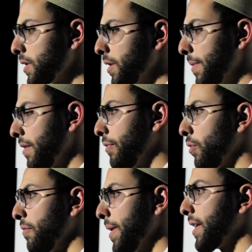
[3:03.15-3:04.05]
the
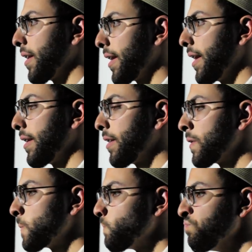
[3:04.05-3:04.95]
metaphor of baking a cake,
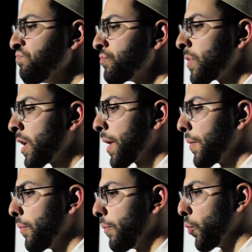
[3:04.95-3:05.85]

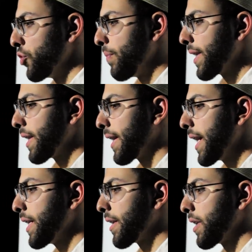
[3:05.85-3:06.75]
when you bake a
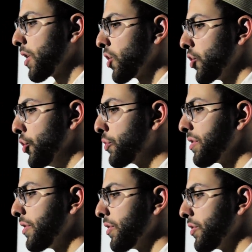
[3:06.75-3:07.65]
cake, you
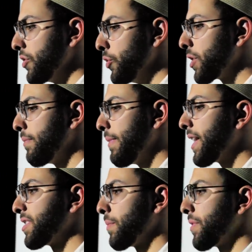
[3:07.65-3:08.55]
can you can
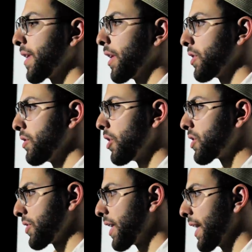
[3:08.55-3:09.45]
make something that
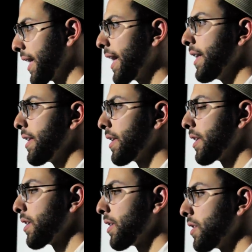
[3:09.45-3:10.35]
looks like a cake
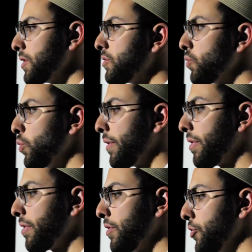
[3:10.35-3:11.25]

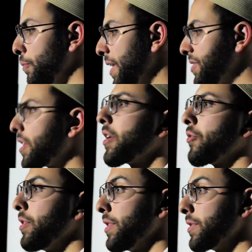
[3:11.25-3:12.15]
with your basic
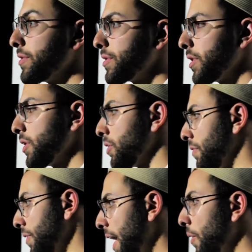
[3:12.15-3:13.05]
ingredients,
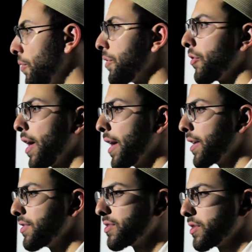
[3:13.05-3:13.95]
your flour, your
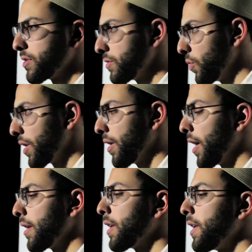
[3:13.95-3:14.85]
eggs,
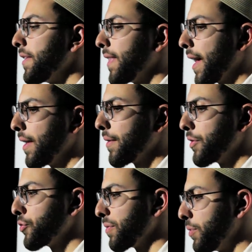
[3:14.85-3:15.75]
whatnot,
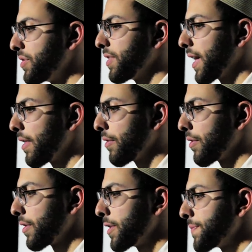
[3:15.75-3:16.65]
that you can put
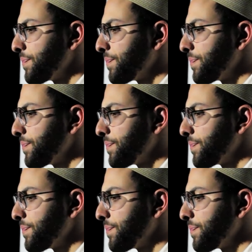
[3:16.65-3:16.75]
together